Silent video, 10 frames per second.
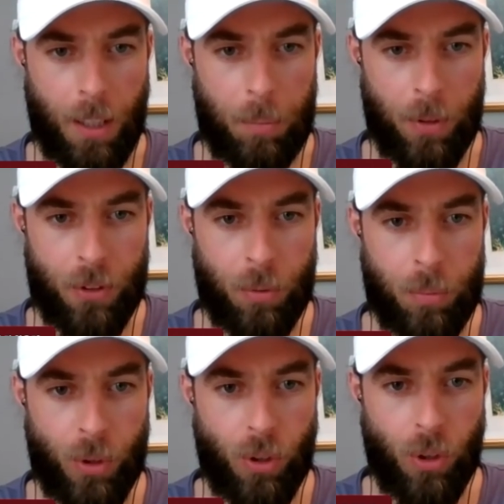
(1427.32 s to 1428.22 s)
Muldoon,
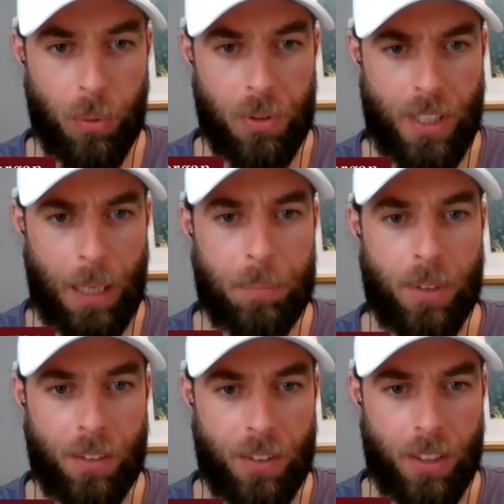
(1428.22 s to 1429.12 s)
who was
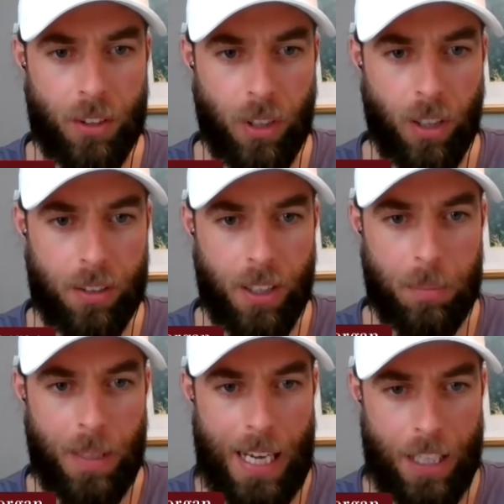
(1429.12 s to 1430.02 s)
captain of the New York
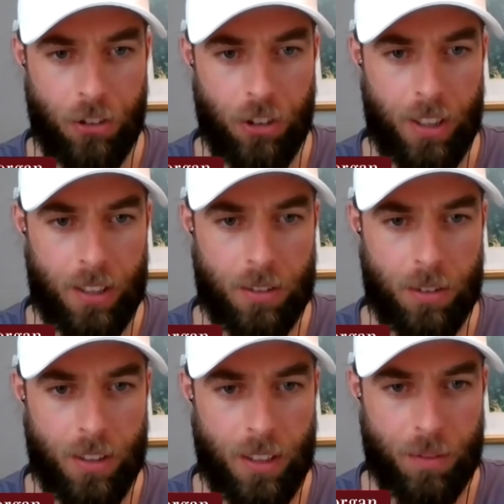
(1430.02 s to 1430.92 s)
team last year.
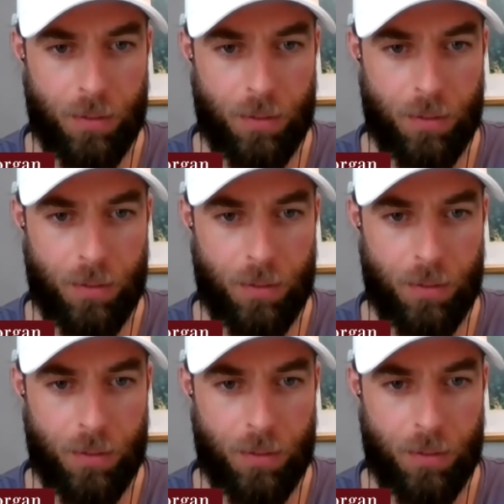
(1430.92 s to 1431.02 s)
So